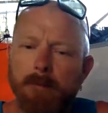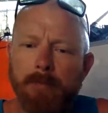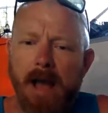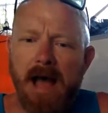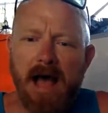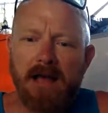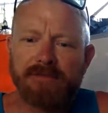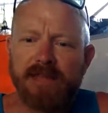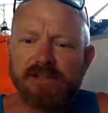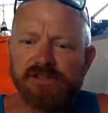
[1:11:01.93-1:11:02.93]
but
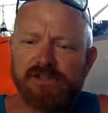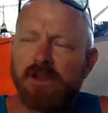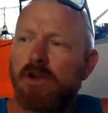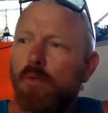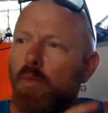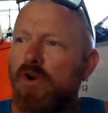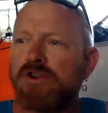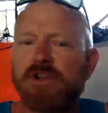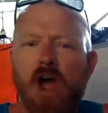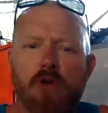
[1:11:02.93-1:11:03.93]
they just
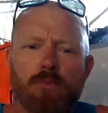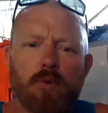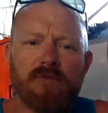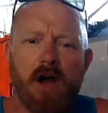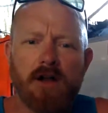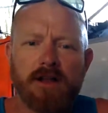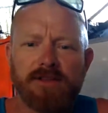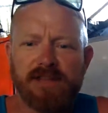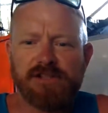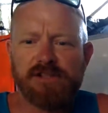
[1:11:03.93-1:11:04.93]
wouldn't cope with our
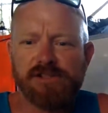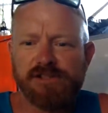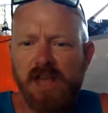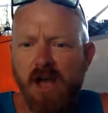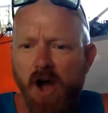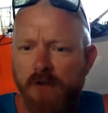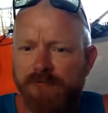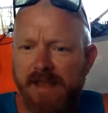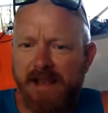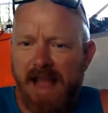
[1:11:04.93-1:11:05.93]
conditions, I
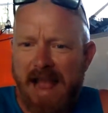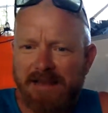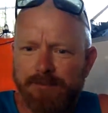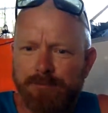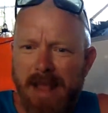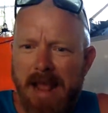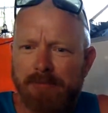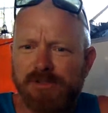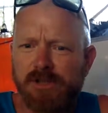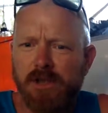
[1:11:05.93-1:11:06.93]
think, and
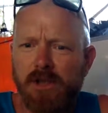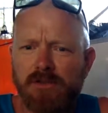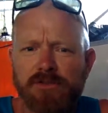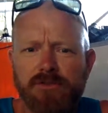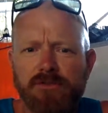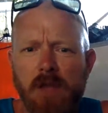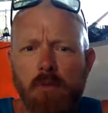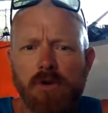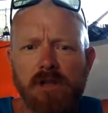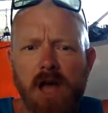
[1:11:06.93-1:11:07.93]
perhaps they
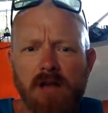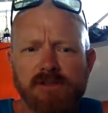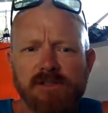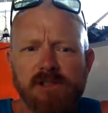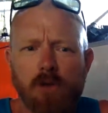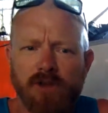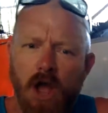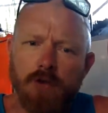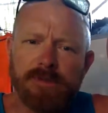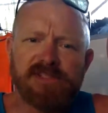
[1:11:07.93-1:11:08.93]
wouldn't last as long. The
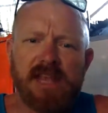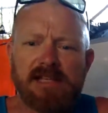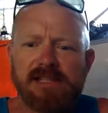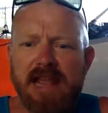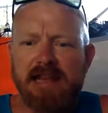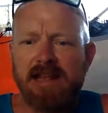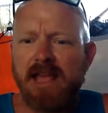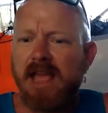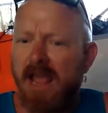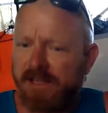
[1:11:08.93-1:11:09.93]
Hobie 16
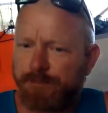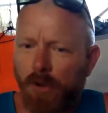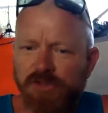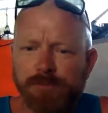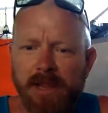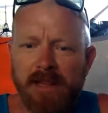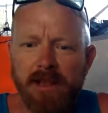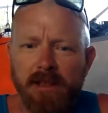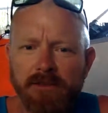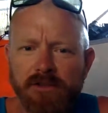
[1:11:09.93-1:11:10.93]
is possibly
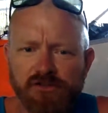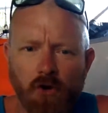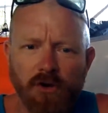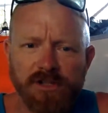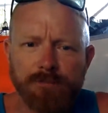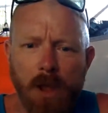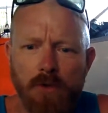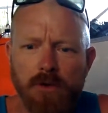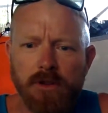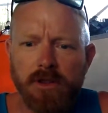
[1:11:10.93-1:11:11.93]
the strongest
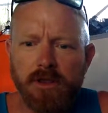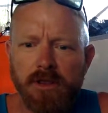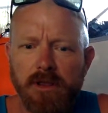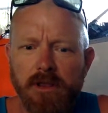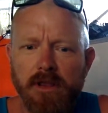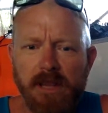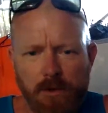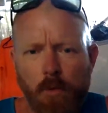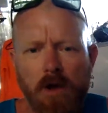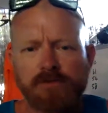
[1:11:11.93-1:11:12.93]
boat
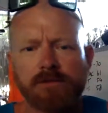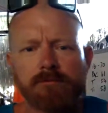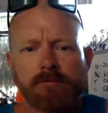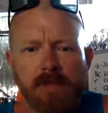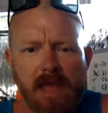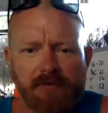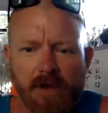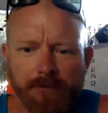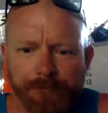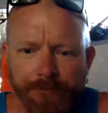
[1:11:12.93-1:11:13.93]
in the world
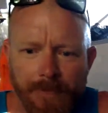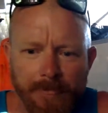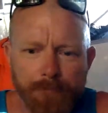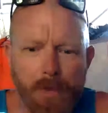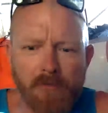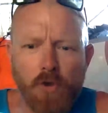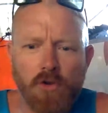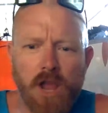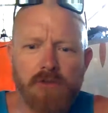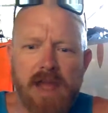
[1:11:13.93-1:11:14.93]
ever. But I've
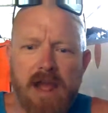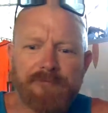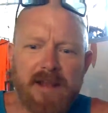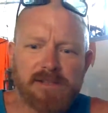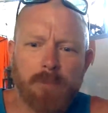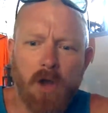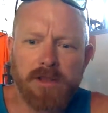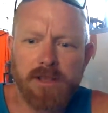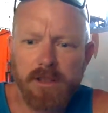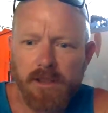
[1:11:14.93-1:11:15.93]
got to go now. Thanks,
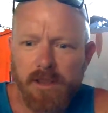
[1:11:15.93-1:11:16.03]
Mike.